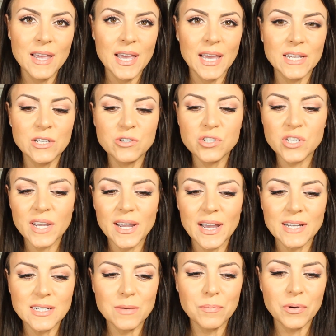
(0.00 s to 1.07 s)
And usually I
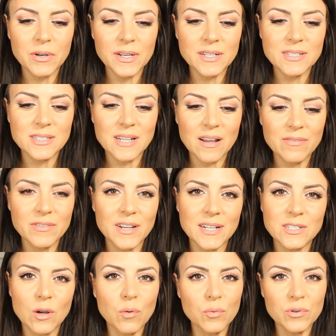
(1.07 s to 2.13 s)
end up putting stuff that I
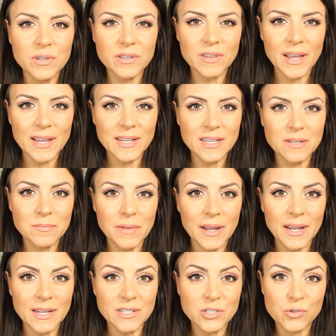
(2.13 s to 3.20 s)
don't really like in my